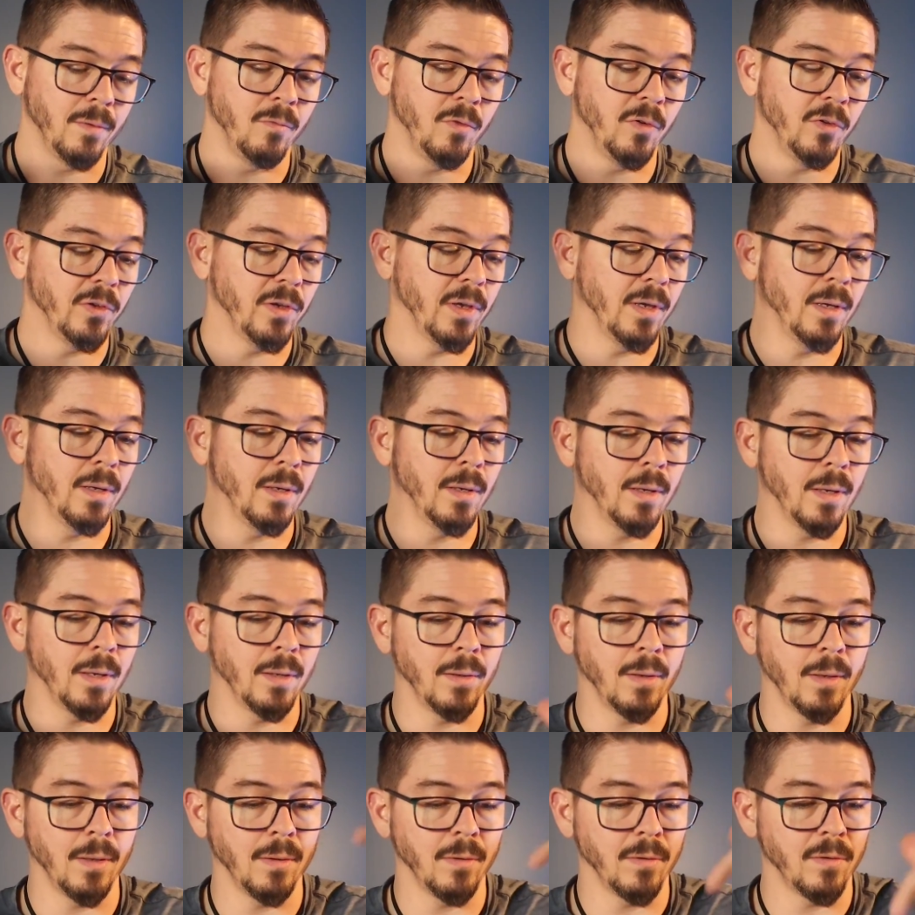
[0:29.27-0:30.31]
InvisaGig,
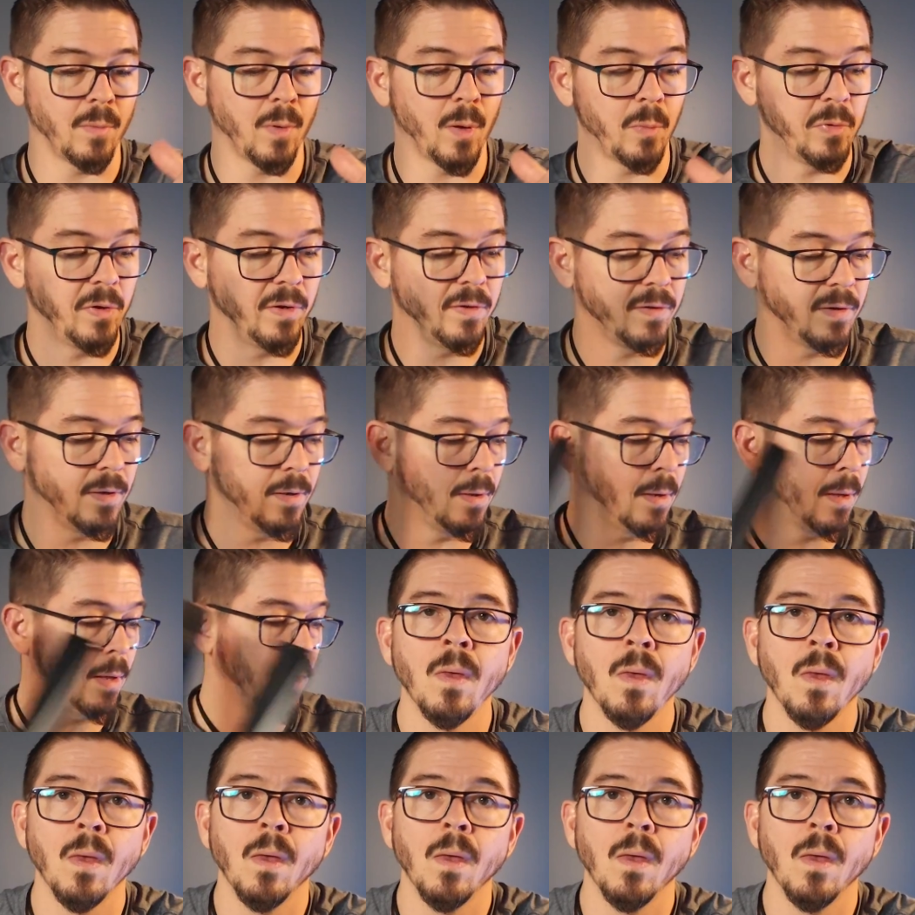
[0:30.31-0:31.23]
to my PC.